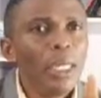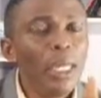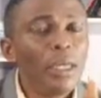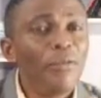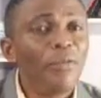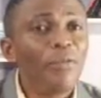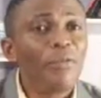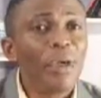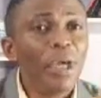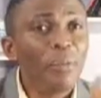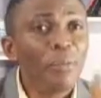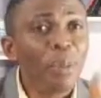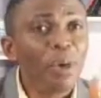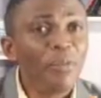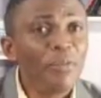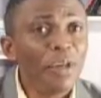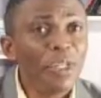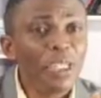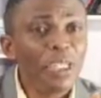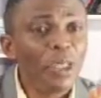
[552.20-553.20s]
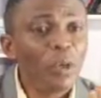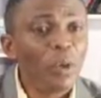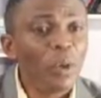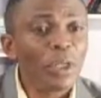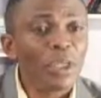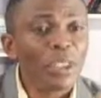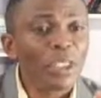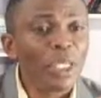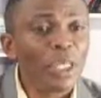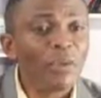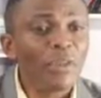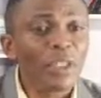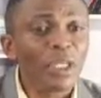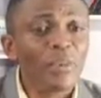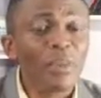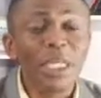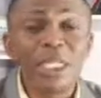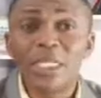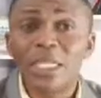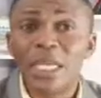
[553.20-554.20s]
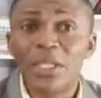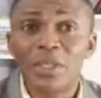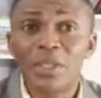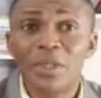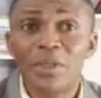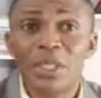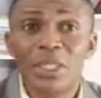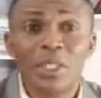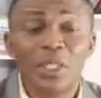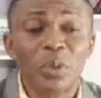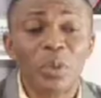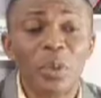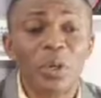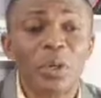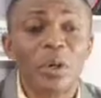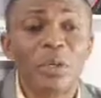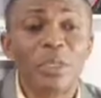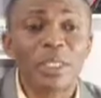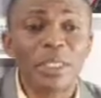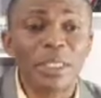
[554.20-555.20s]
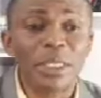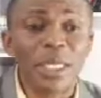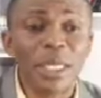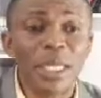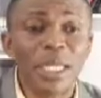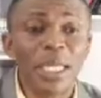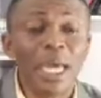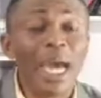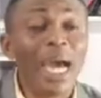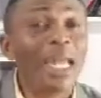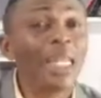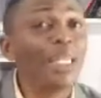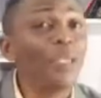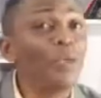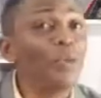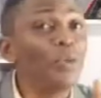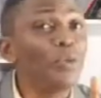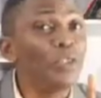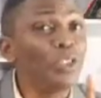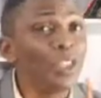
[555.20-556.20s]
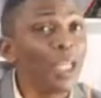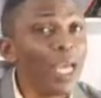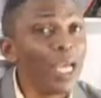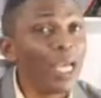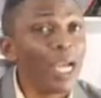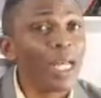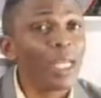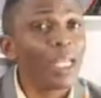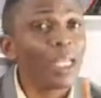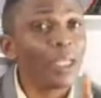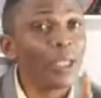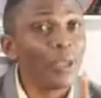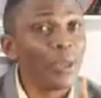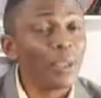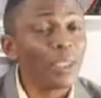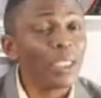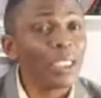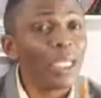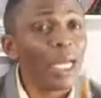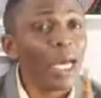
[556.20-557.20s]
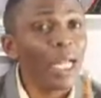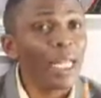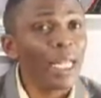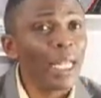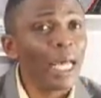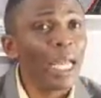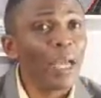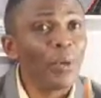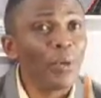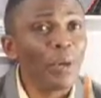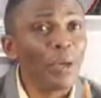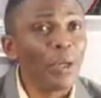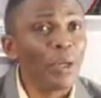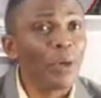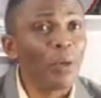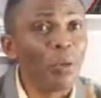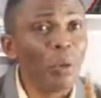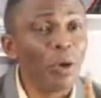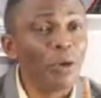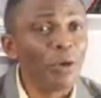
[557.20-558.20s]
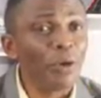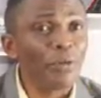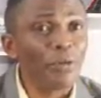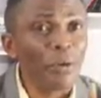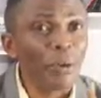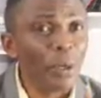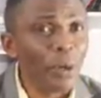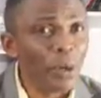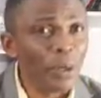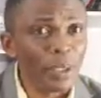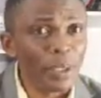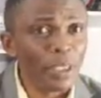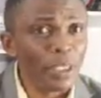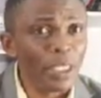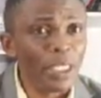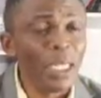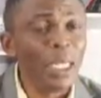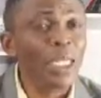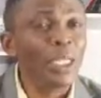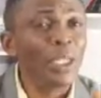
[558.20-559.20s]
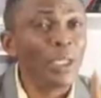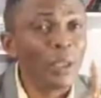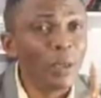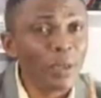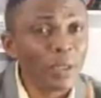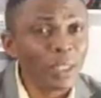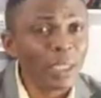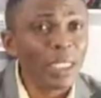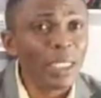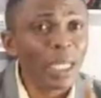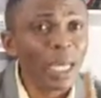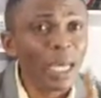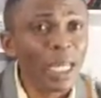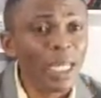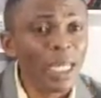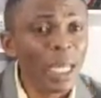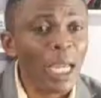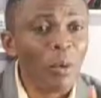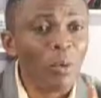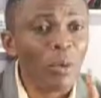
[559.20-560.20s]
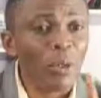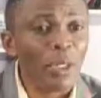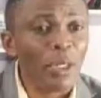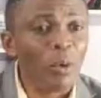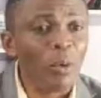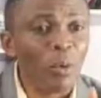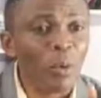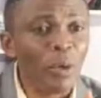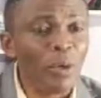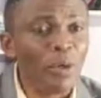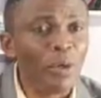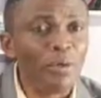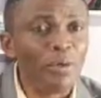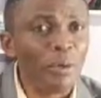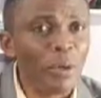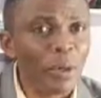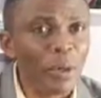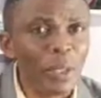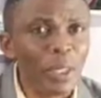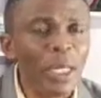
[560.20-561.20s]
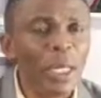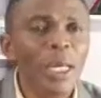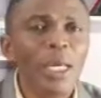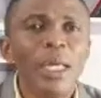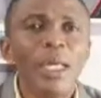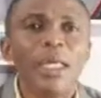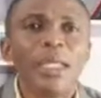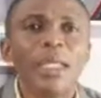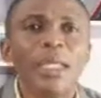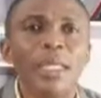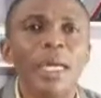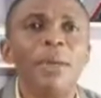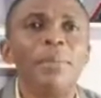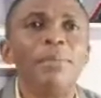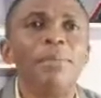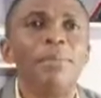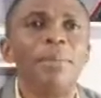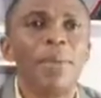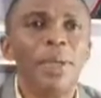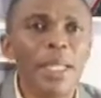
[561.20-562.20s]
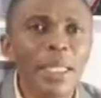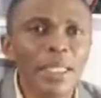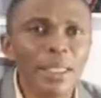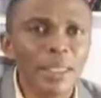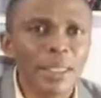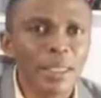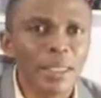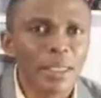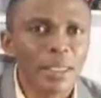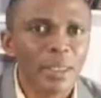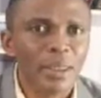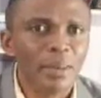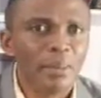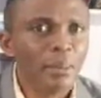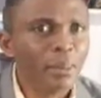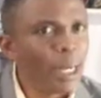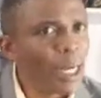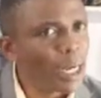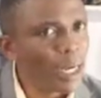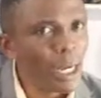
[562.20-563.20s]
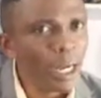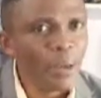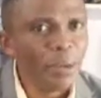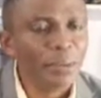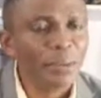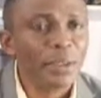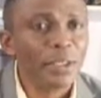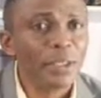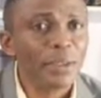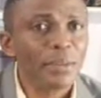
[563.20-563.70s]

If a prophetic word is given, somebody tells you this is what God is saying, and you check and it doesn't align with the word of God, it doesn't align with the word of God, then please back out.